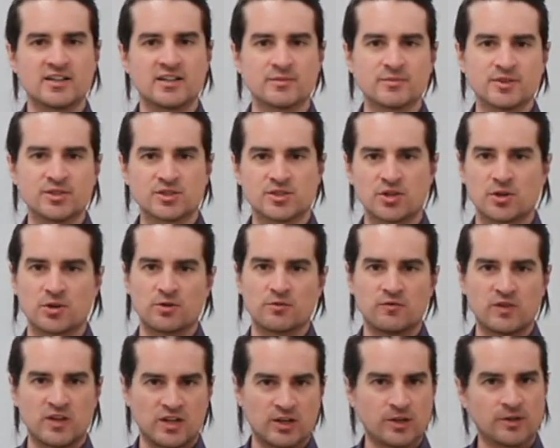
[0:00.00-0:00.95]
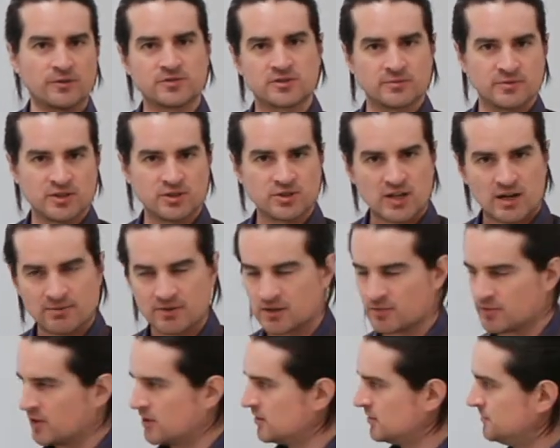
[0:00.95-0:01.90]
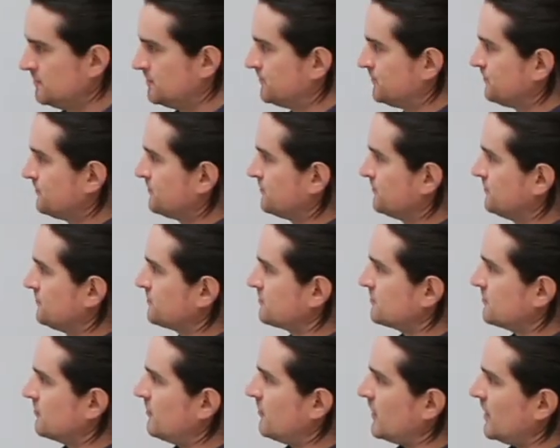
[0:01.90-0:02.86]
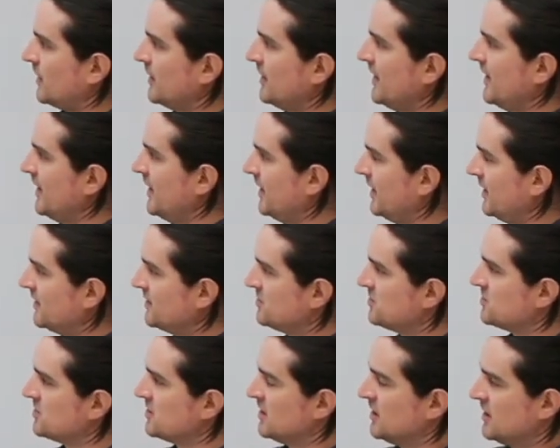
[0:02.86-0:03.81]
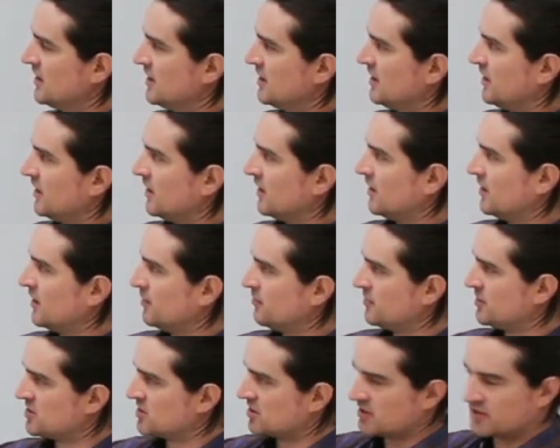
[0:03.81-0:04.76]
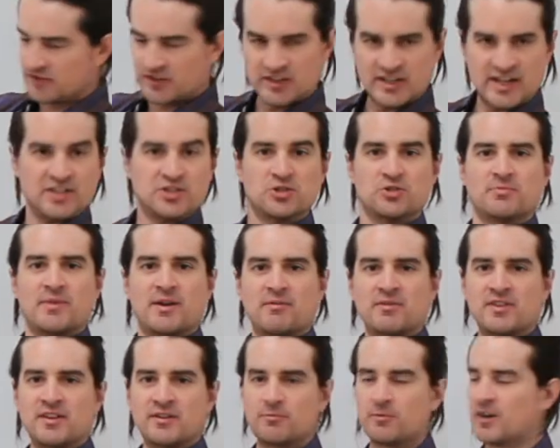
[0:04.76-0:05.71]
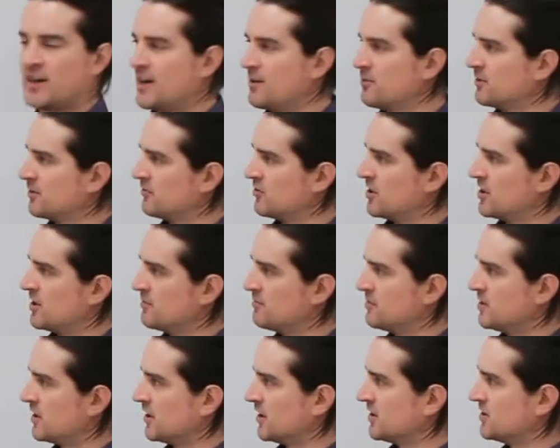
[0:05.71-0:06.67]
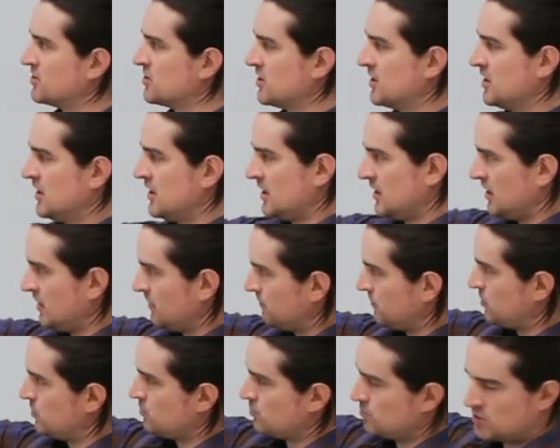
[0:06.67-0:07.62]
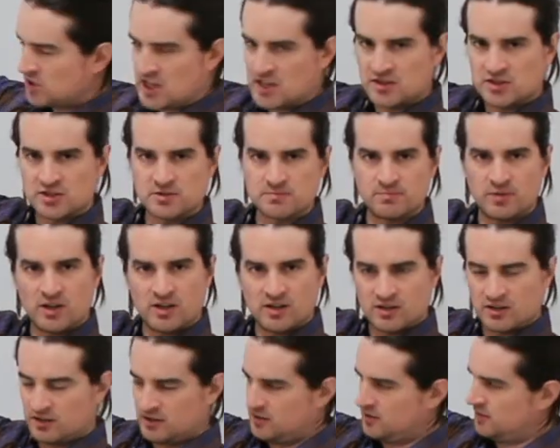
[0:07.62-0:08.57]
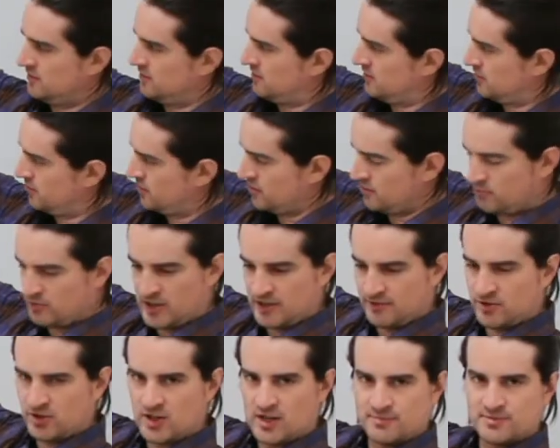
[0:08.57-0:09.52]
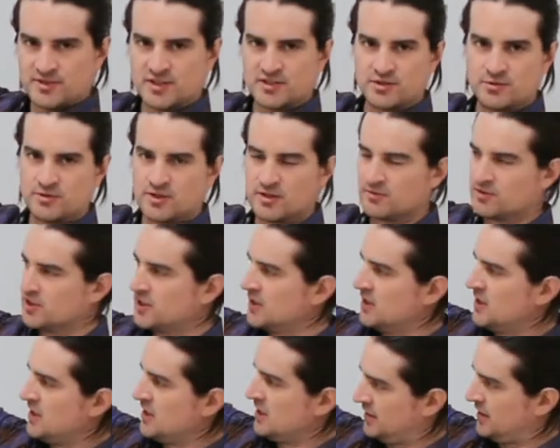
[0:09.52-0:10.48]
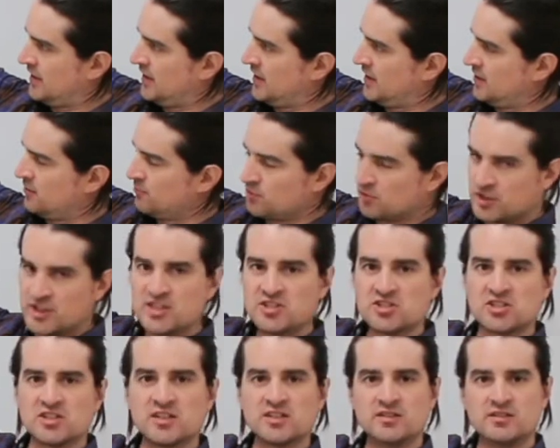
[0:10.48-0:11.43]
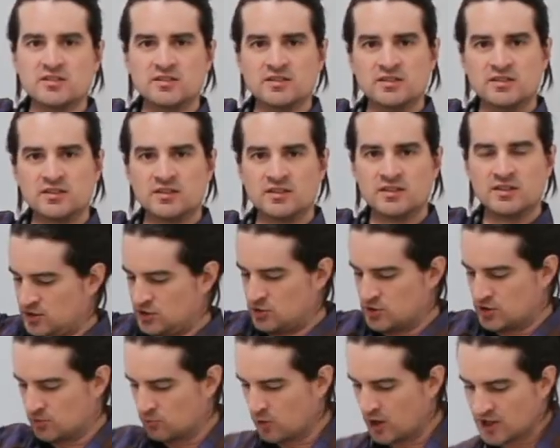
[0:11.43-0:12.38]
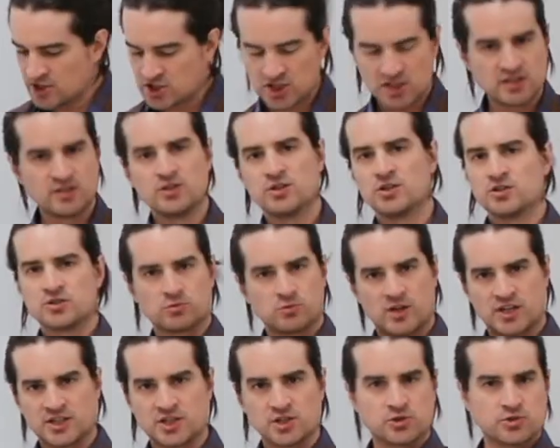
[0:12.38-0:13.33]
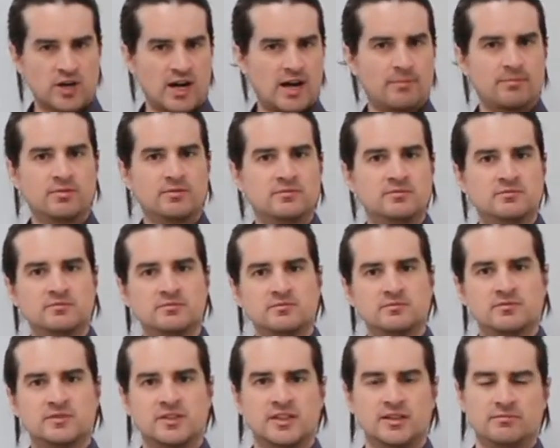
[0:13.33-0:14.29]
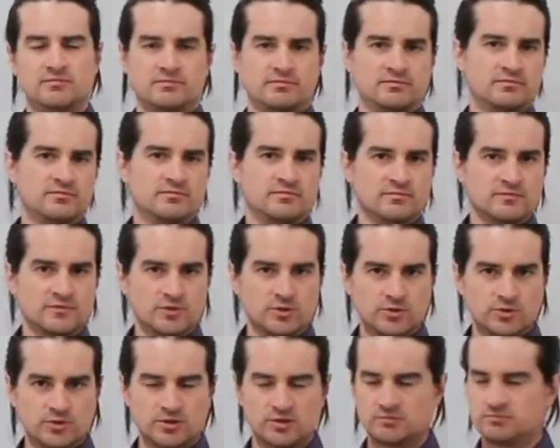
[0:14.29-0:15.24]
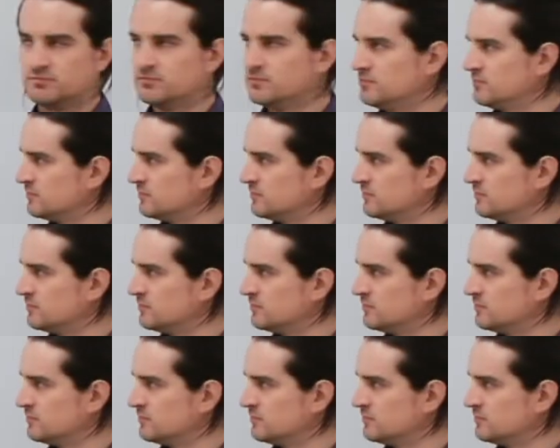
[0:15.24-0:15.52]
and I'm going to show you a video of somebody dropping a ball. And um, it's even nicer maybe than what I would have done because if you take this ball, or whatever object you want really, and release it, you can watch it and you can just watch it drop, right? Cool.